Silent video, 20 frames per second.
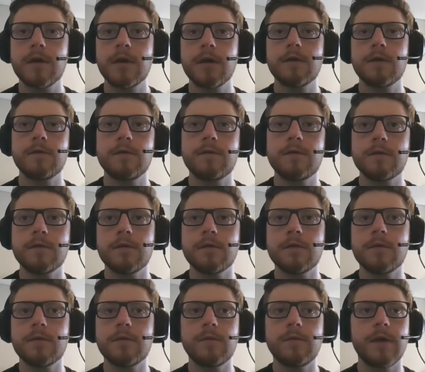
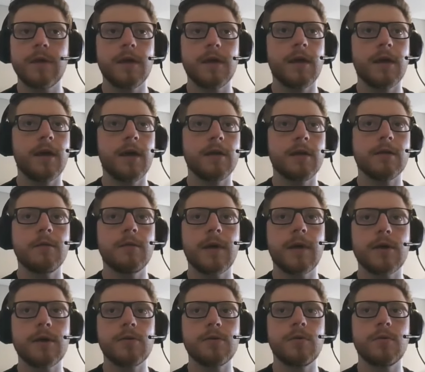So we can go
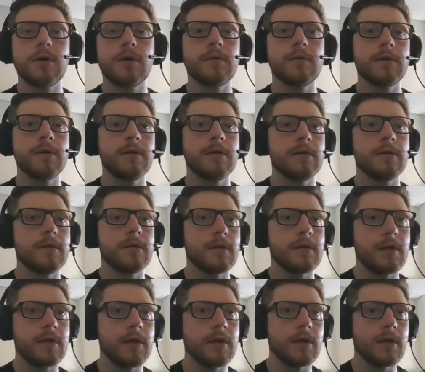back to our
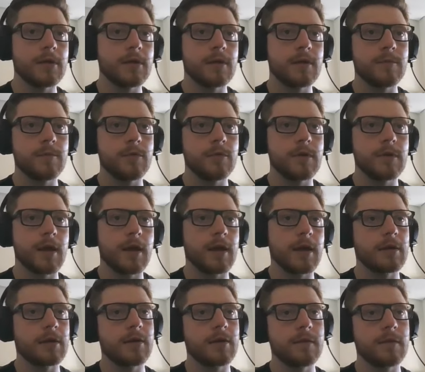thing and just put
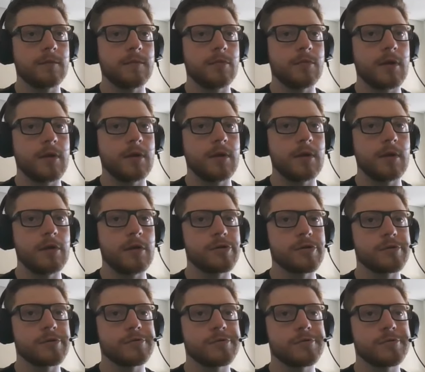like, let's put it
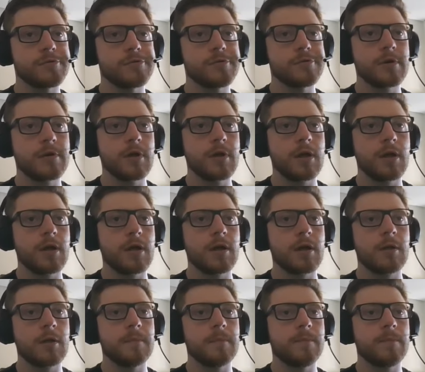here.
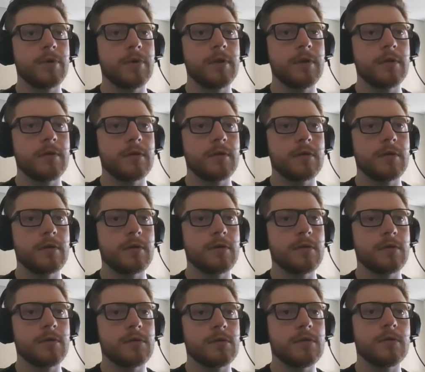Put
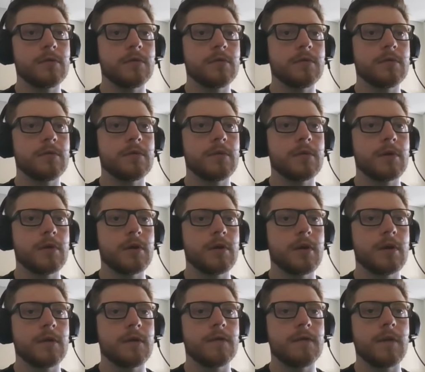to
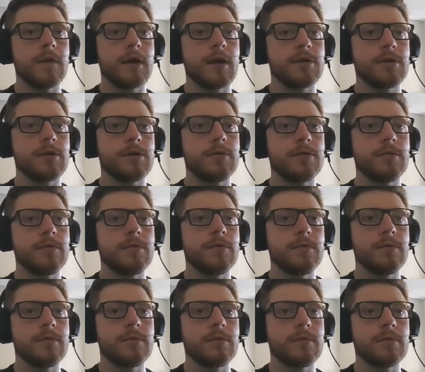/ to
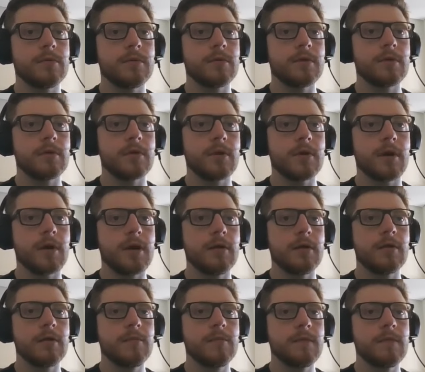do
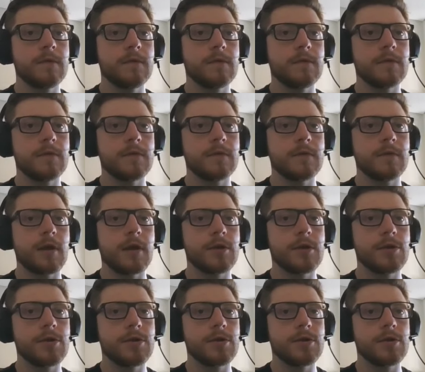items
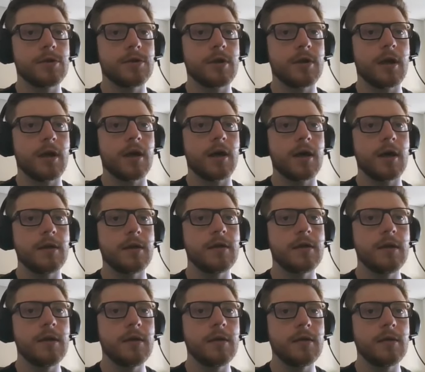/
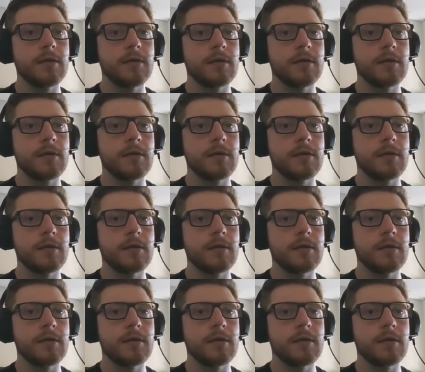ID.